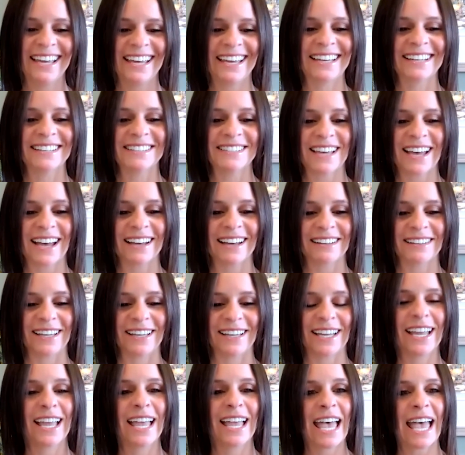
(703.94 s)

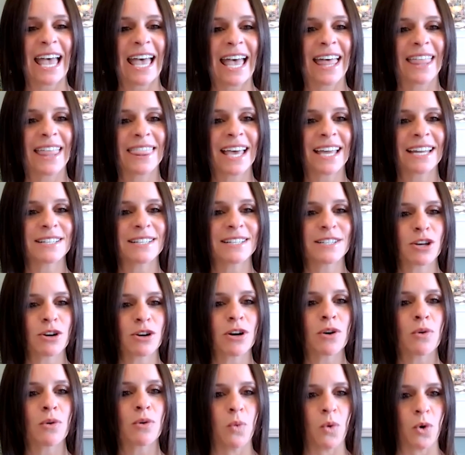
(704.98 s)
Exactly. And then is
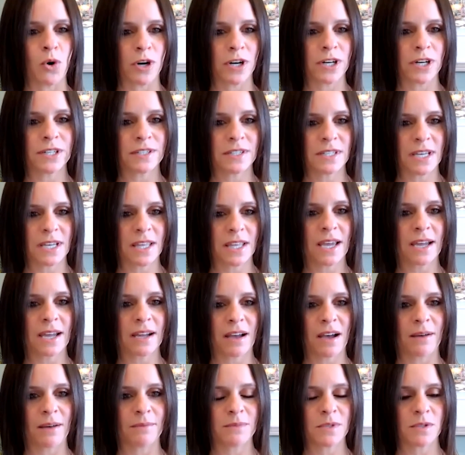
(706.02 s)
there a warranty
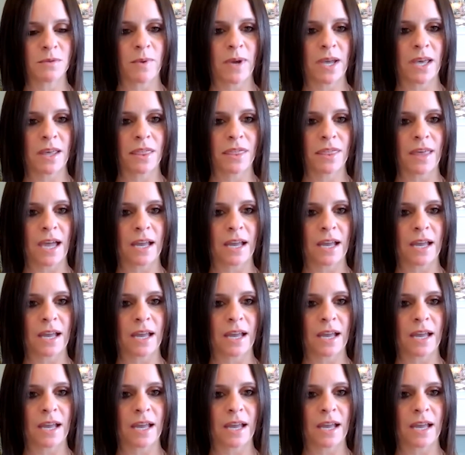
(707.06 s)
that comes with